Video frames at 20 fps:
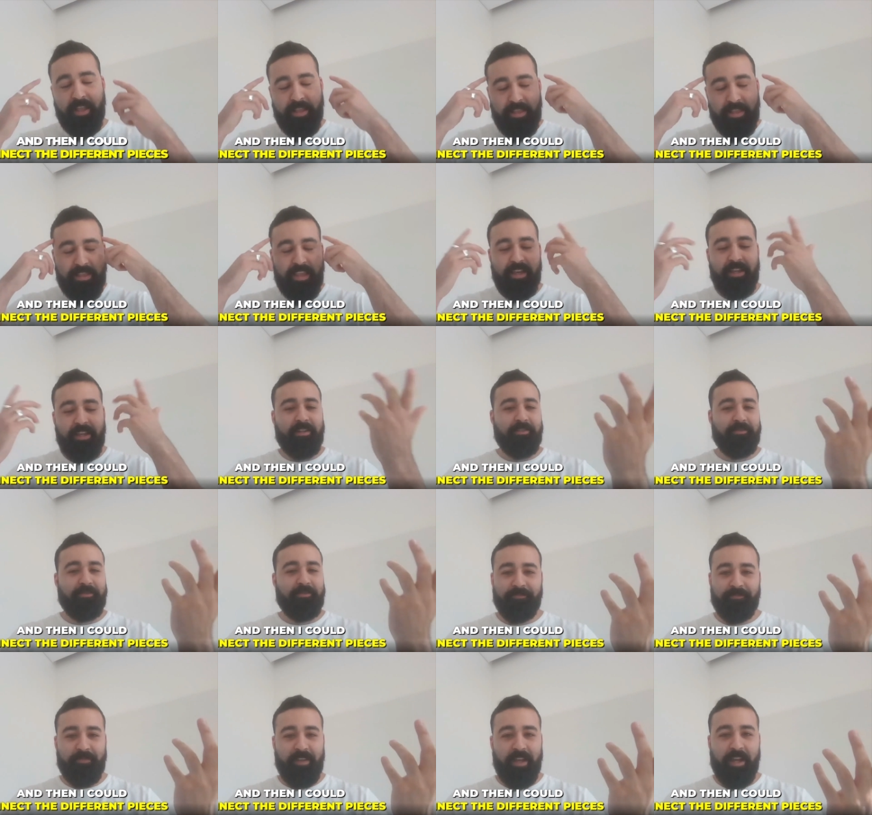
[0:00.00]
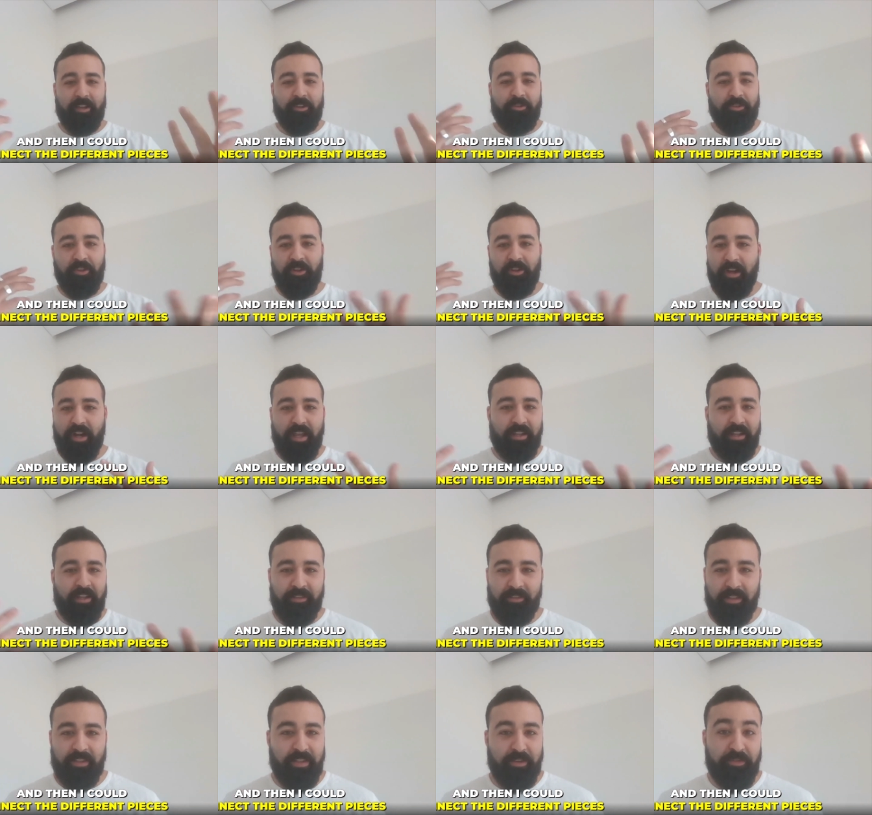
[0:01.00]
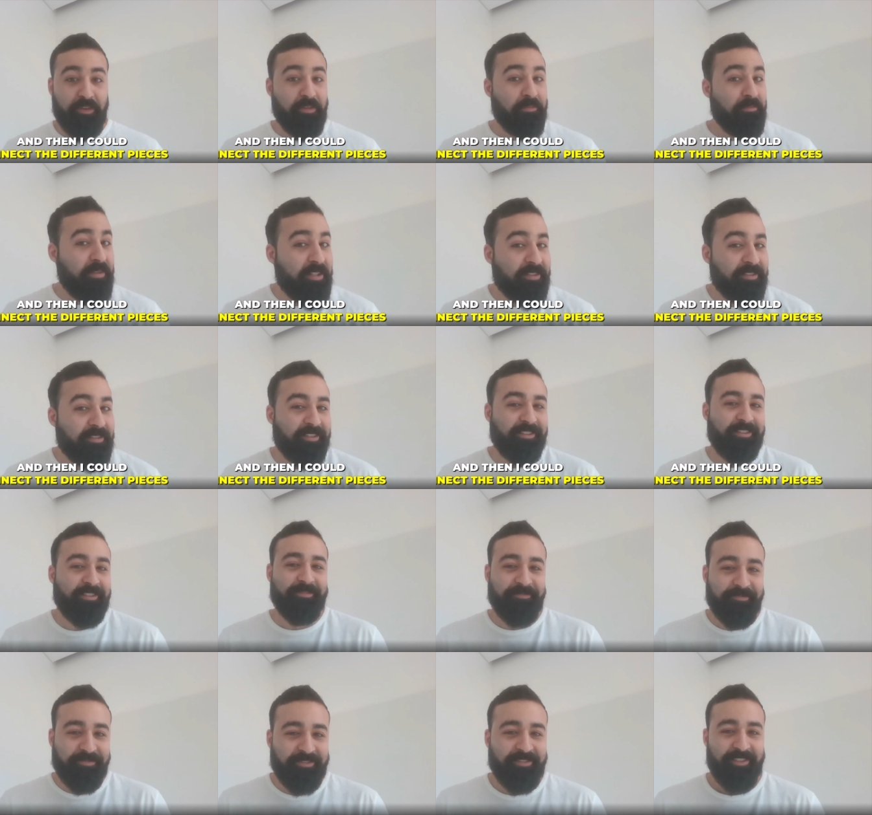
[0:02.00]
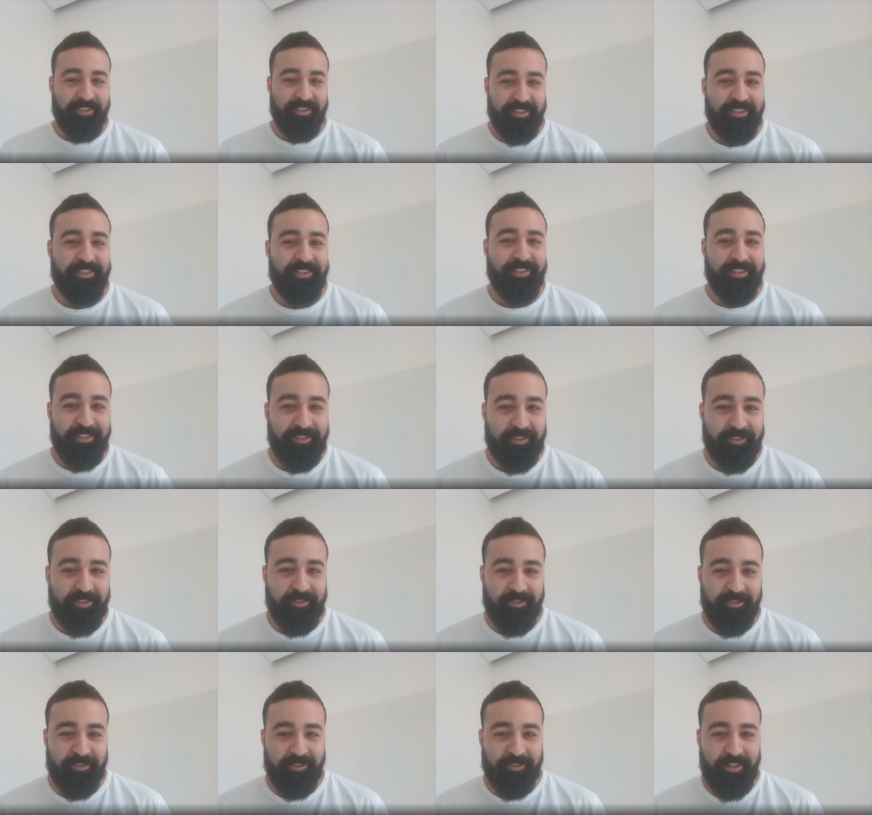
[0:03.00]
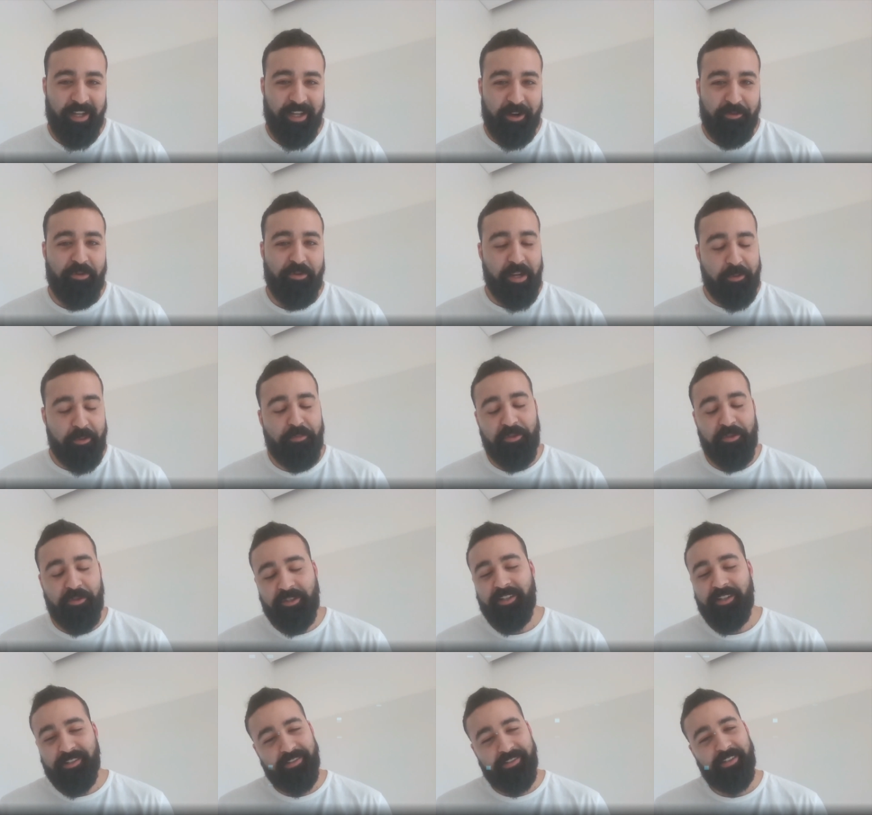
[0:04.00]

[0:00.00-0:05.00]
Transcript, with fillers: And then I could connect different pieces. So I really appreciated that.